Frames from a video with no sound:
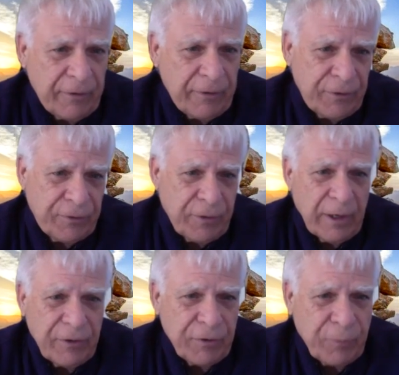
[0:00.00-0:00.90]
She's
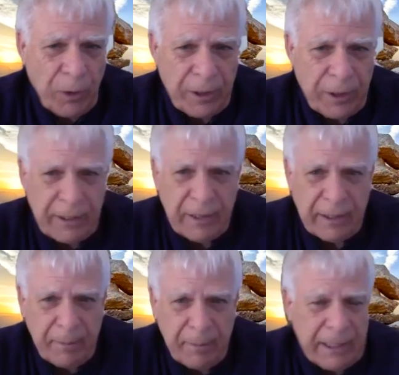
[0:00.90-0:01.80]
working
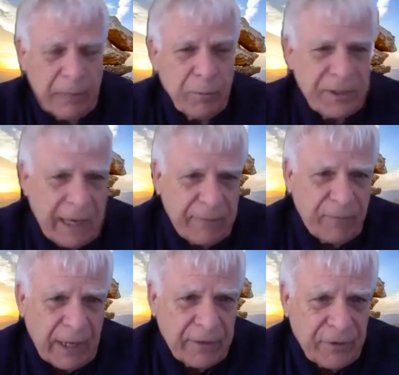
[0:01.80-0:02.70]
and meeting with
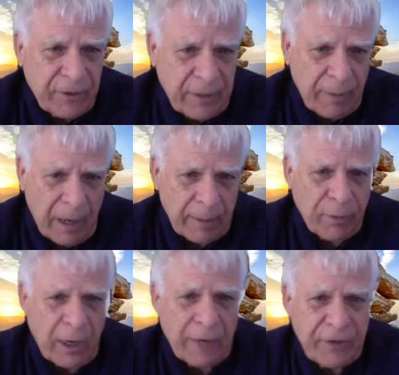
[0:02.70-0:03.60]
Netflix on a
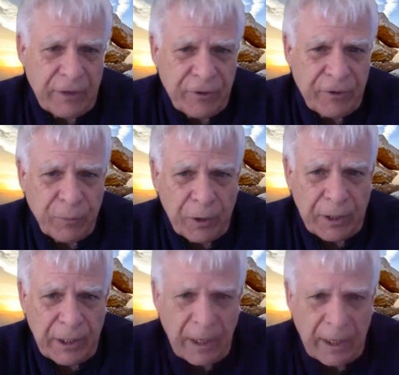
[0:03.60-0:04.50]
project she's
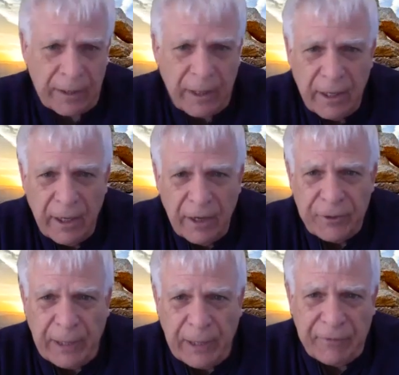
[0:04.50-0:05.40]
working on. So
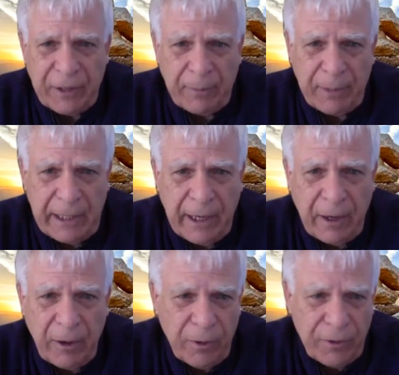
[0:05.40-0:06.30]
we have somebody
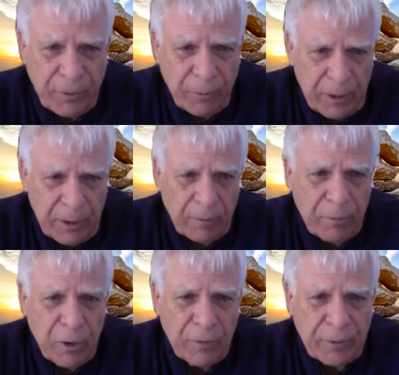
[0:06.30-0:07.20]
here who is a real
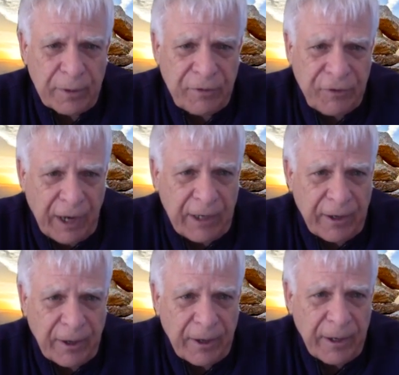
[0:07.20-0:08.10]
mover and
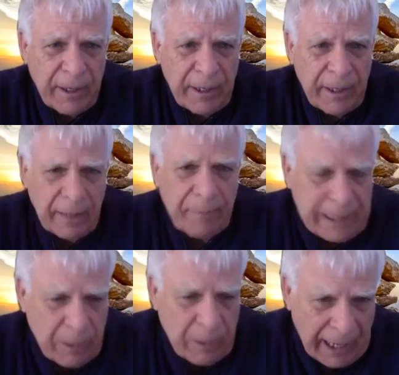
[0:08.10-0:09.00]
shaker in
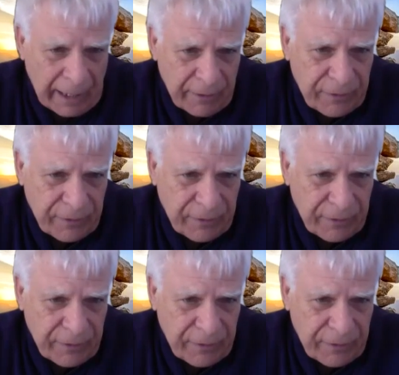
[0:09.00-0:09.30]
many ways.